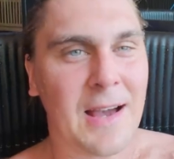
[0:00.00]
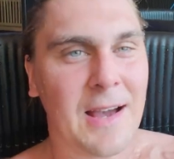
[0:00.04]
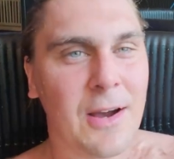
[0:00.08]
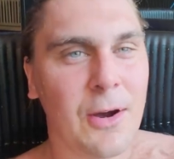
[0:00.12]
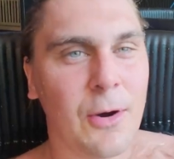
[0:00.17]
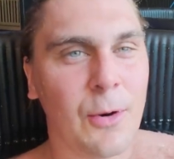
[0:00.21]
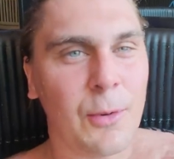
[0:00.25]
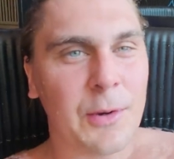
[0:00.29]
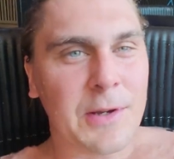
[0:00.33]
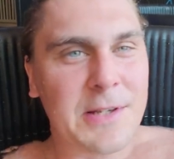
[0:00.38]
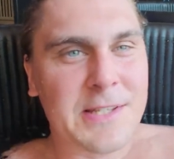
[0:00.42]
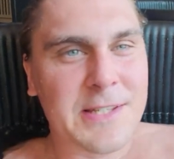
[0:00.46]

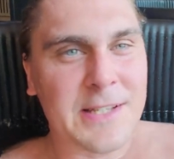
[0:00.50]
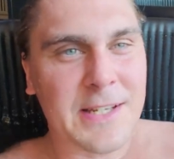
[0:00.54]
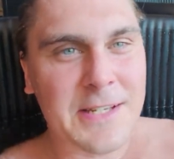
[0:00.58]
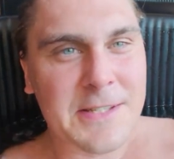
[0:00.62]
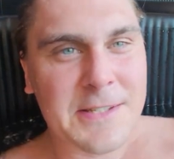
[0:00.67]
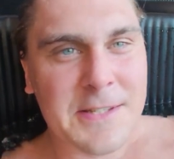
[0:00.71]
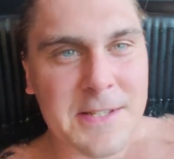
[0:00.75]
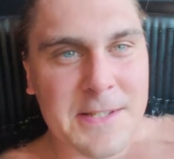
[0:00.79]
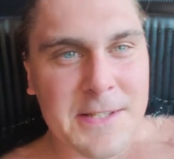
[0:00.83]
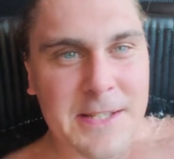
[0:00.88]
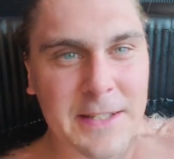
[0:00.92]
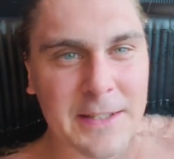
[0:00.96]
Always nice
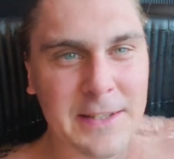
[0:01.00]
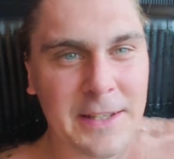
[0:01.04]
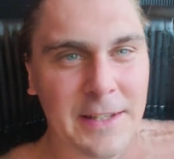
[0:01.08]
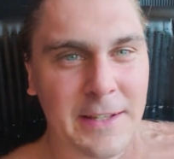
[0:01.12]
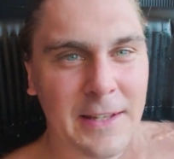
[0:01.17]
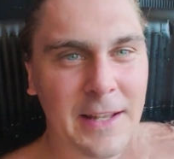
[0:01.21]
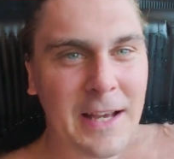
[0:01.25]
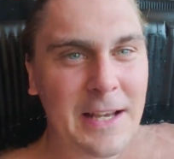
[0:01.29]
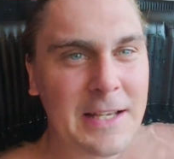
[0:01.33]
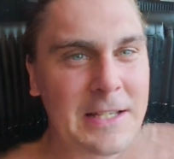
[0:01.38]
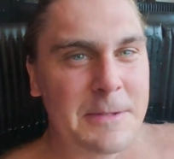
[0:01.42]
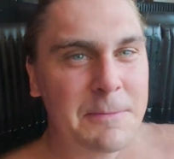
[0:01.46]
to sit in the
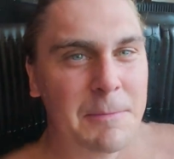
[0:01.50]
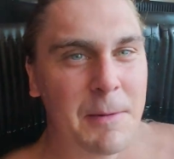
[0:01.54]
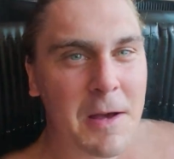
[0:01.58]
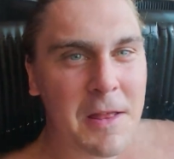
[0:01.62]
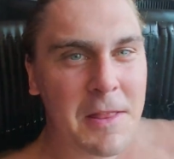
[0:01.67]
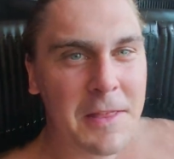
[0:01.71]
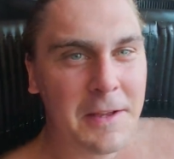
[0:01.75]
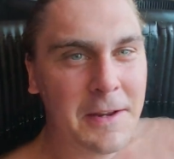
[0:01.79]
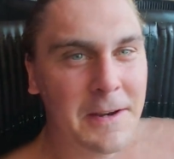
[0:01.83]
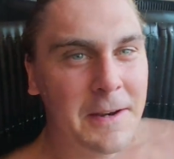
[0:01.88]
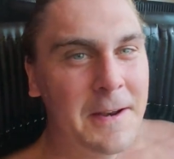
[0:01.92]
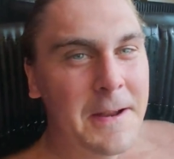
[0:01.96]
ice bath
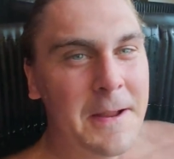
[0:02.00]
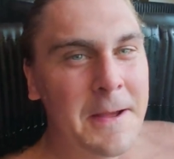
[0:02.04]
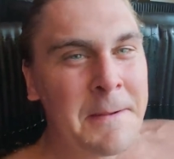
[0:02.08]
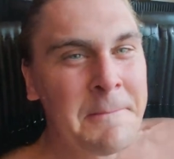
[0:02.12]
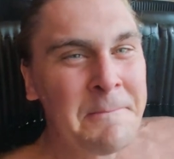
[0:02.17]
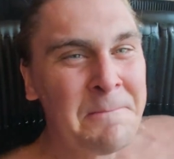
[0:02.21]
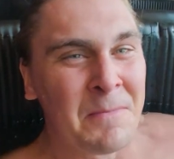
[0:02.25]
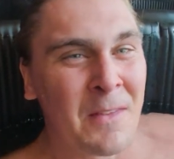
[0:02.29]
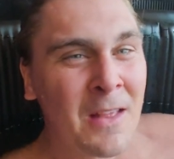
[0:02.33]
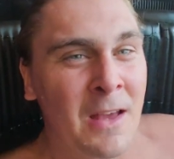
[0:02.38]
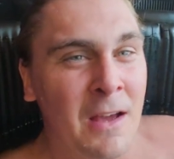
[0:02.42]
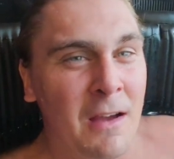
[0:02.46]
here.
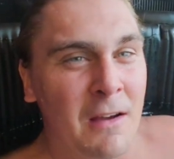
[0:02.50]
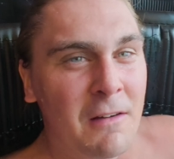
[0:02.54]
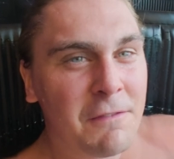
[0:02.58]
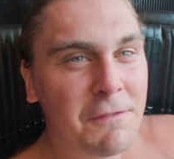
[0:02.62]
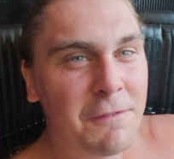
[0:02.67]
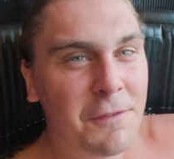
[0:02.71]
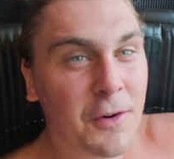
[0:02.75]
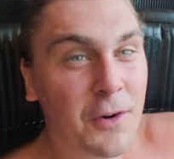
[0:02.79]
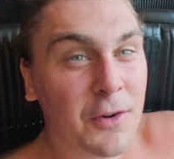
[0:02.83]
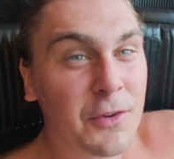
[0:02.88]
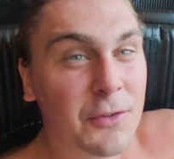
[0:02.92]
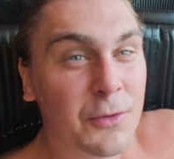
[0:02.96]

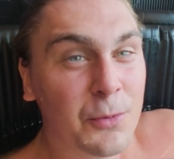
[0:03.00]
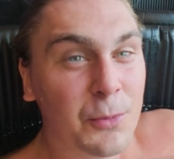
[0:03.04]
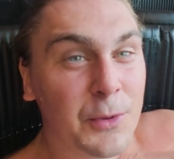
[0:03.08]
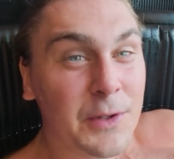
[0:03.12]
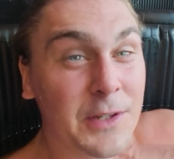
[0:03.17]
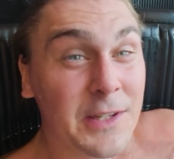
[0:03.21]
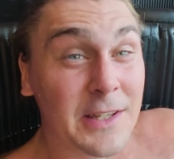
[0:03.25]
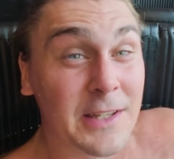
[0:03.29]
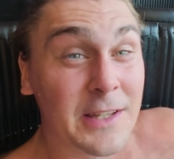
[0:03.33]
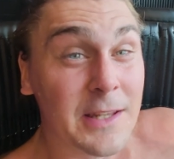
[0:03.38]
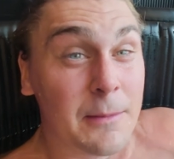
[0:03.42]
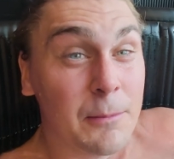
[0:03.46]
First we
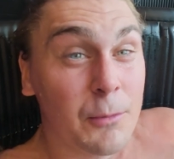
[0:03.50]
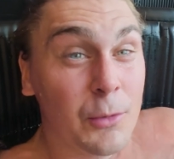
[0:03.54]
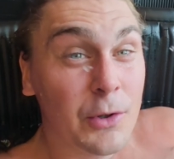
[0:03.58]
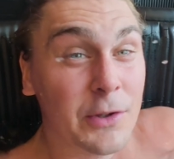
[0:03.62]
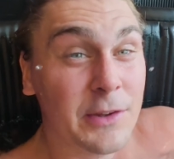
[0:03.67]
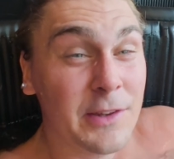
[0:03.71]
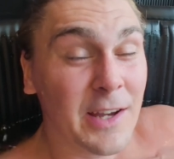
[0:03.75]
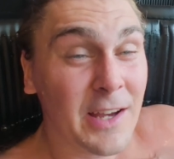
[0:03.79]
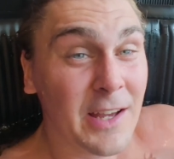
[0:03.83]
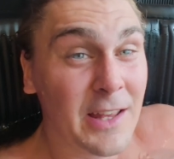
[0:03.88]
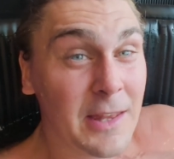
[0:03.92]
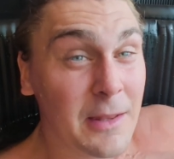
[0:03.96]
did the Muay
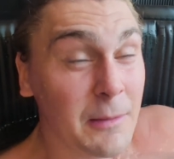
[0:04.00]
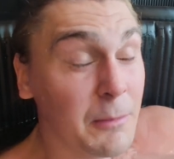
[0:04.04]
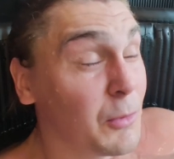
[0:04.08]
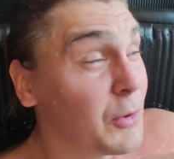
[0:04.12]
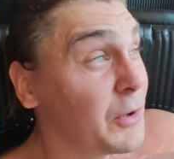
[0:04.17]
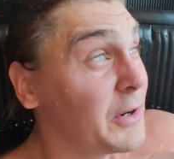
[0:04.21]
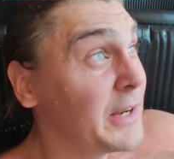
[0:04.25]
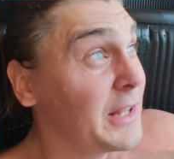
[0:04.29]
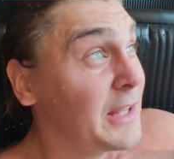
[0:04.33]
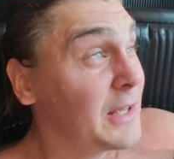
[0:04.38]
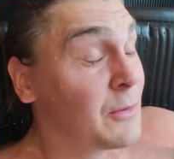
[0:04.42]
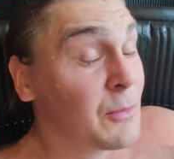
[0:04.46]
Thai in the
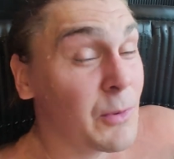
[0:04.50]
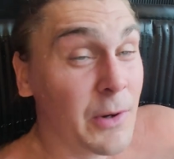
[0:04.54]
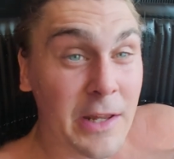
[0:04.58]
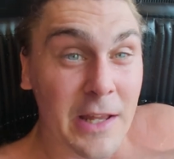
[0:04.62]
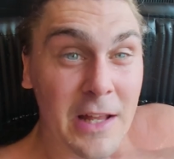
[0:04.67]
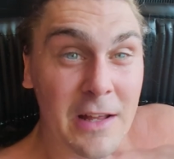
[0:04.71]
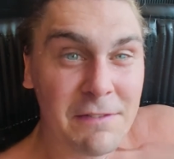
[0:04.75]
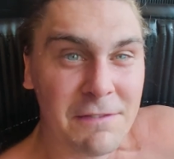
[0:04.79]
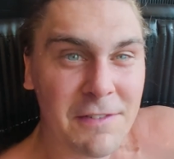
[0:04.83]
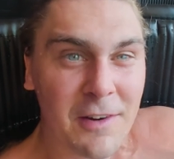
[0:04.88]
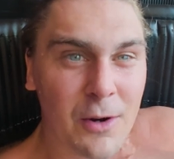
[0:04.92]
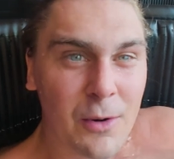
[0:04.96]
morning,
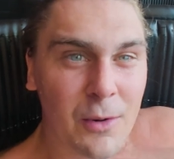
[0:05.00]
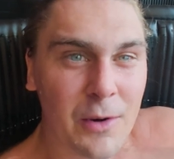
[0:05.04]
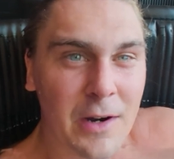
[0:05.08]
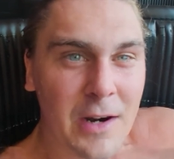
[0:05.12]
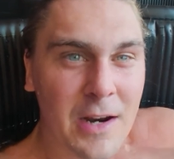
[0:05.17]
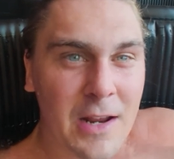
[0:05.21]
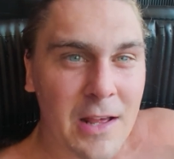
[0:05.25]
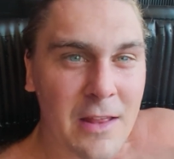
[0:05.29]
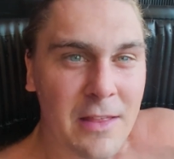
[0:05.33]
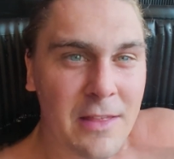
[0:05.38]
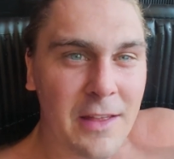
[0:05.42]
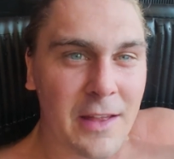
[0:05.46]
1.5 hours,
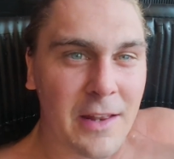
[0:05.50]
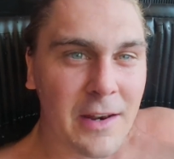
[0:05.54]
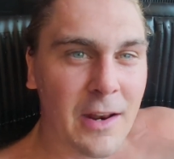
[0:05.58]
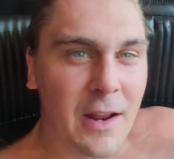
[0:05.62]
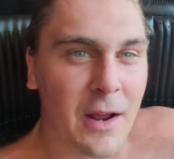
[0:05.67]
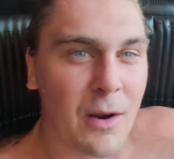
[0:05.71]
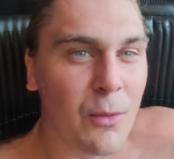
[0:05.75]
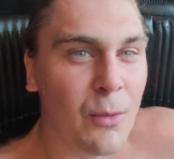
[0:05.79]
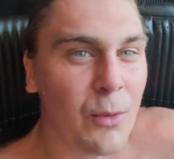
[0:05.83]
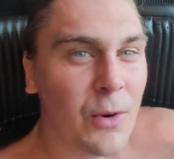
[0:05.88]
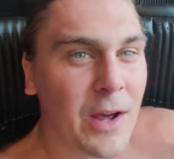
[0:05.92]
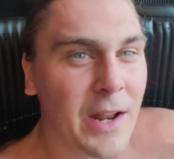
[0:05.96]
then
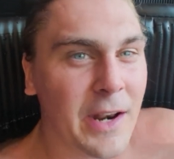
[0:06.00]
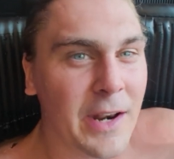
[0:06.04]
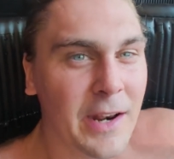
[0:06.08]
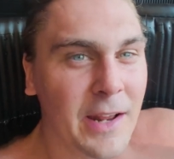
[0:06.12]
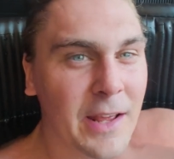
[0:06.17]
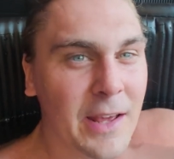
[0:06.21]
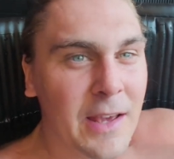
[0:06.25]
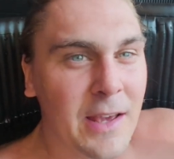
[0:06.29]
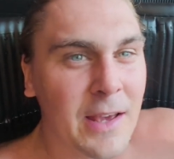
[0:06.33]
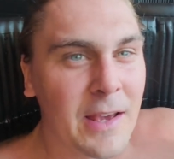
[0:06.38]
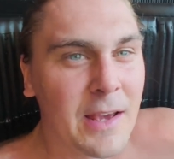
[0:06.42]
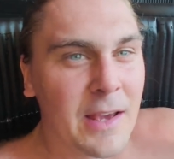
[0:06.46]
a run,
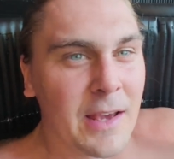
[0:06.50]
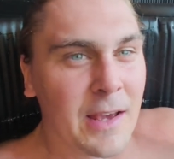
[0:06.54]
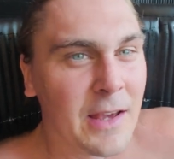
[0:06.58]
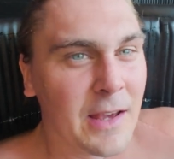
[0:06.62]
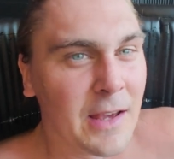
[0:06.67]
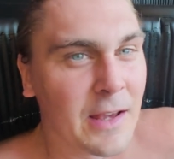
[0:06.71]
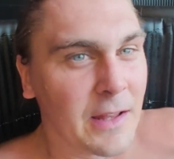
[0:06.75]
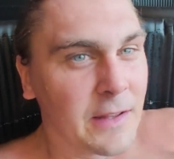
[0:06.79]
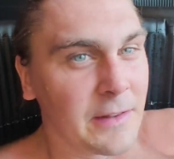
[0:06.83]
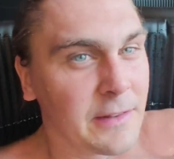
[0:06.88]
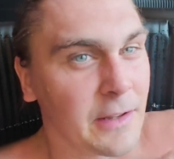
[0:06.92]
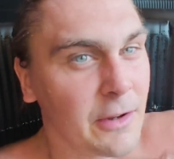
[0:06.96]

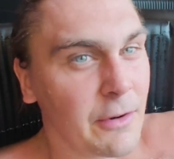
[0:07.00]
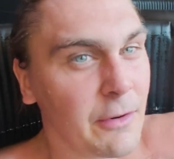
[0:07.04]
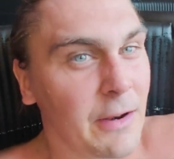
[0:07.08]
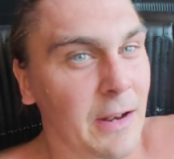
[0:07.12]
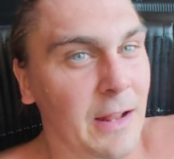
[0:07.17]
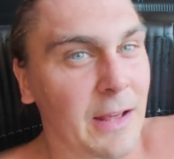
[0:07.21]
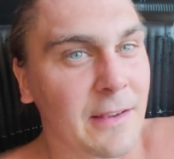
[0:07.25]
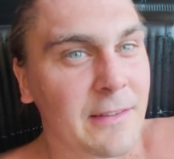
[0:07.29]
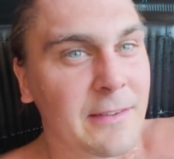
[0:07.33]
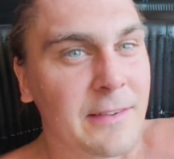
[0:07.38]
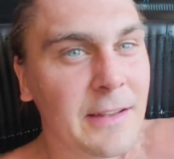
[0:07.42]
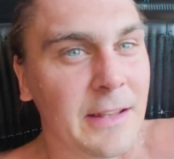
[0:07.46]
then
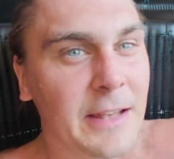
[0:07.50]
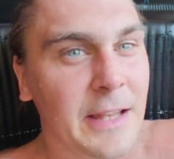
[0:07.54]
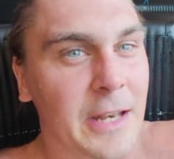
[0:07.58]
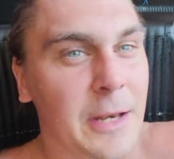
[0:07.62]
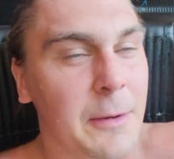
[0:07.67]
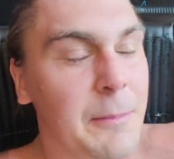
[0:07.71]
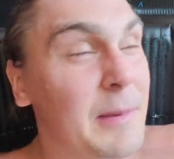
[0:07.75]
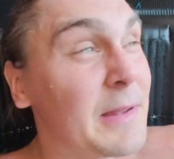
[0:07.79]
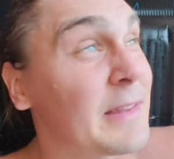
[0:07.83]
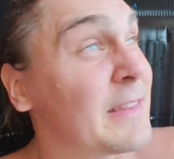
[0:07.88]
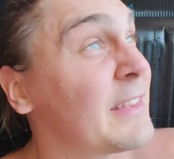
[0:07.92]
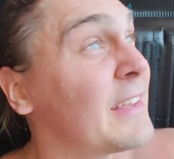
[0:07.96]
relax a little
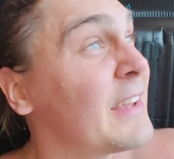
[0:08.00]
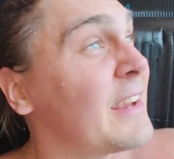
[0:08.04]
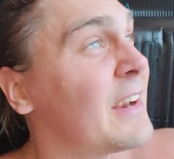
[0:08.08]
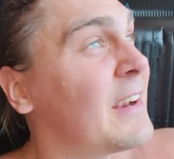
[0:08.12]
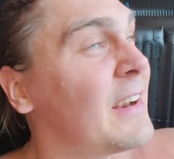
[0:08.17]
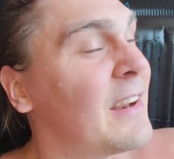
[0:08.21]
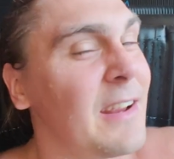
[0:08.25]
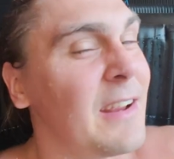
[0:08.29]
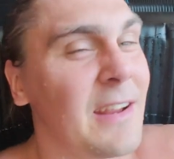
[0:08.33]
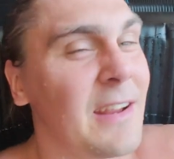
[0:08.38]
bit here.